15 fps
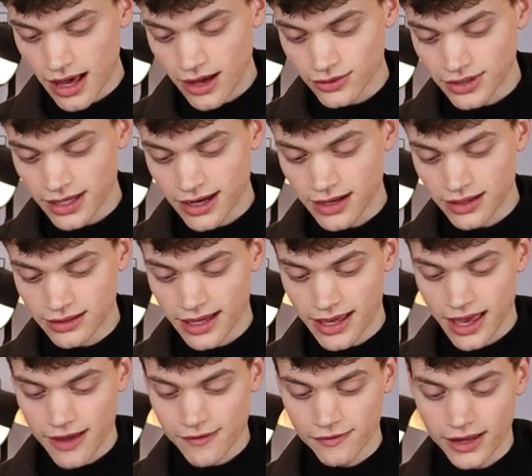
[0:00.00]
out there. They
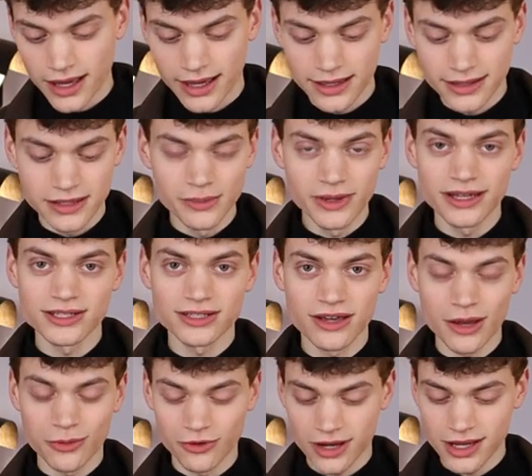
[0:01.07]
have like the biggest
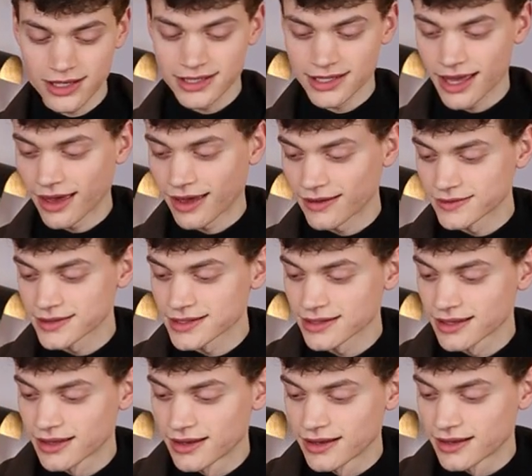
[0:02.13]
cameras and
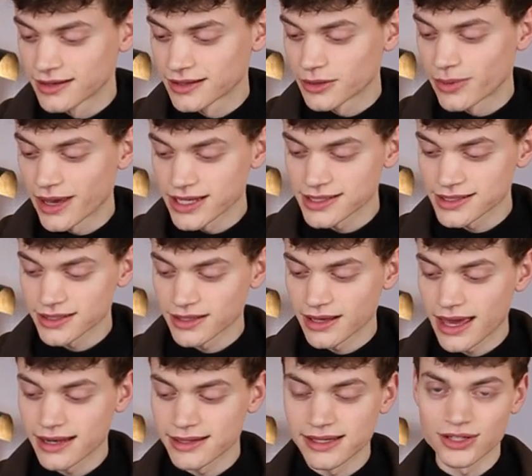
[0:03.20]
the best
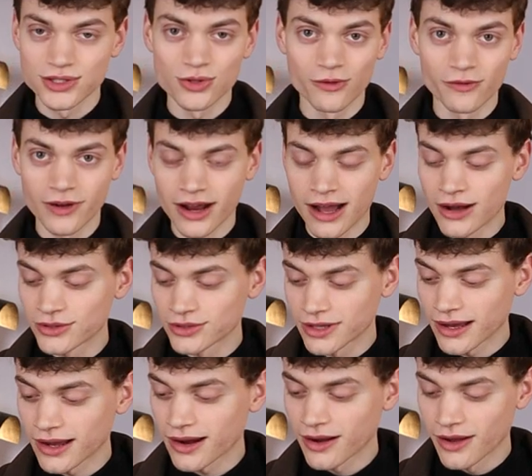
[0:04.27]
editing software out
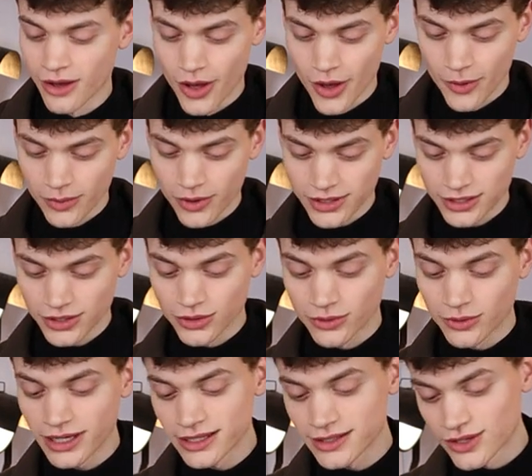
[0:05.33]
there, but you
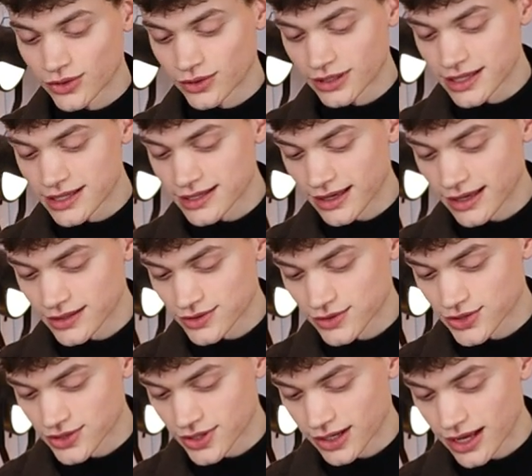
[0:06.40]
really don't need that to
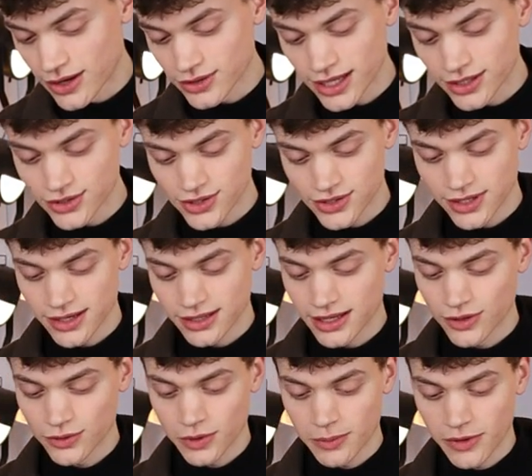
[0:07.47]
start out. I just started
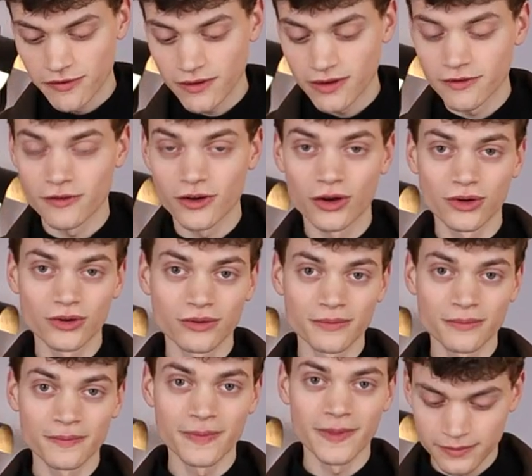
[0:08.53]
out with my
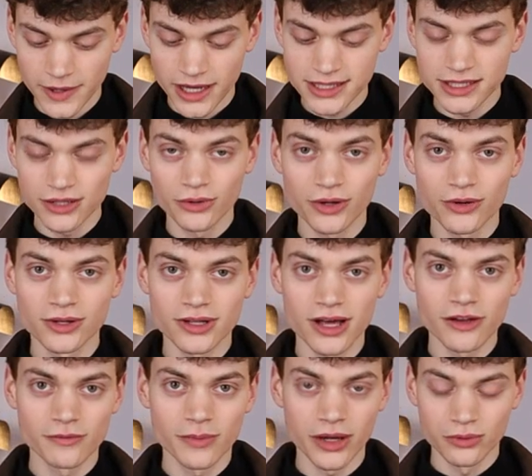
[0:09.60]
phone. I still record
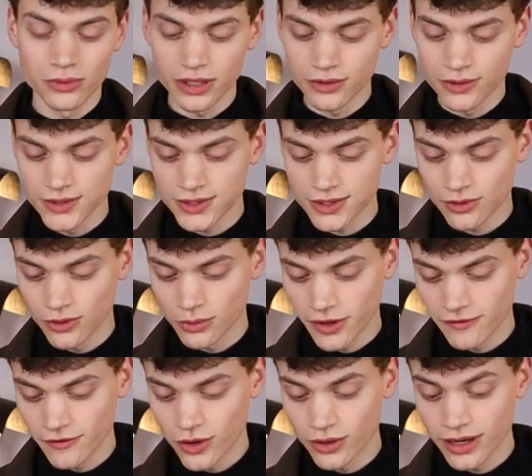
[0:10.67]
all of my reels on my
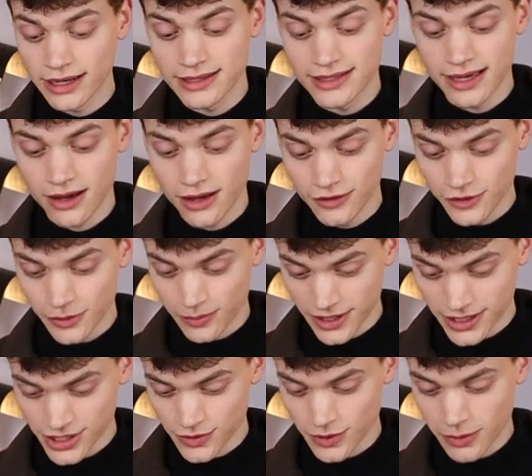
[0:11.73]
phone and I take all of the
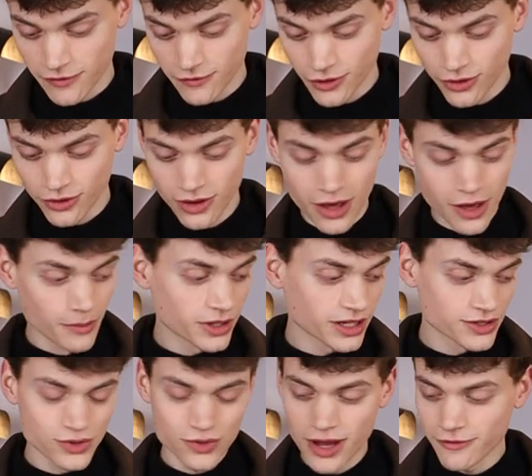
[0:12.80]
pictures with my phone, but
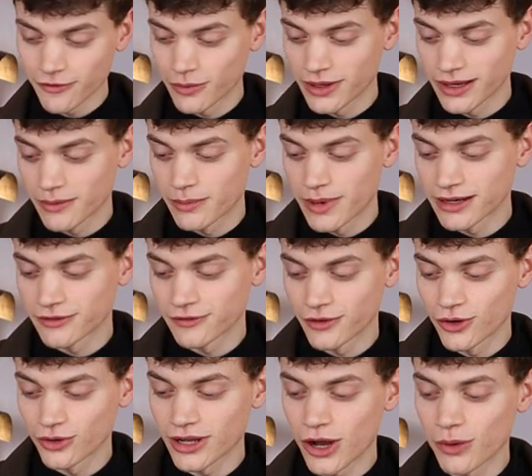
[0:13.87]
I do have a bit better
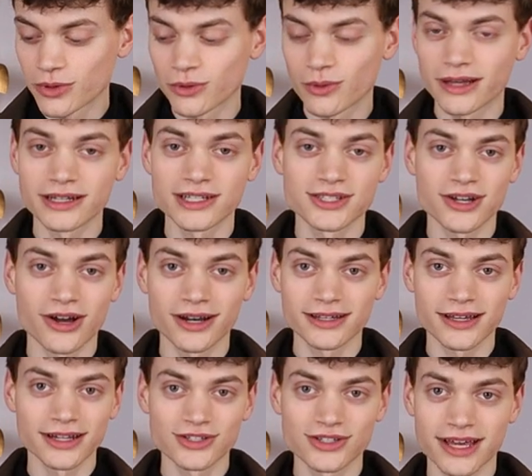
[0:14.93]
phone now, but when I started
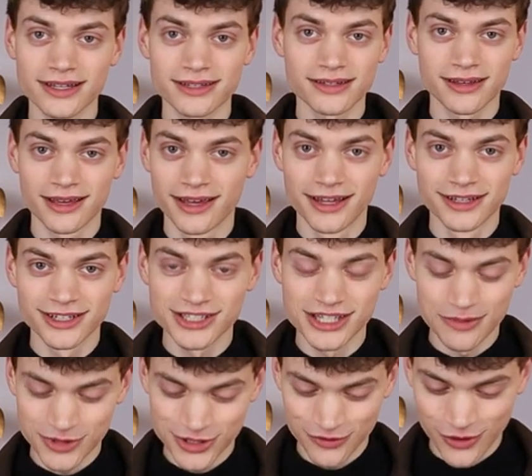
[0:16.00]
I just had the
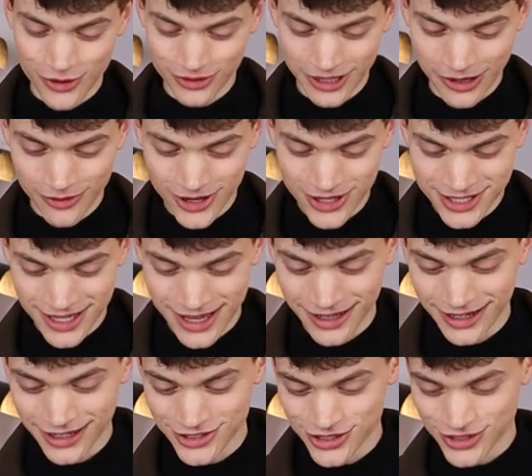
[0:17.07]
cheapest phone there was and
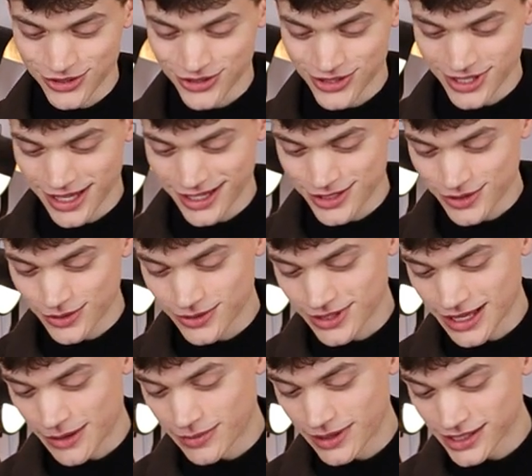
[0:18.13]
I just used that to take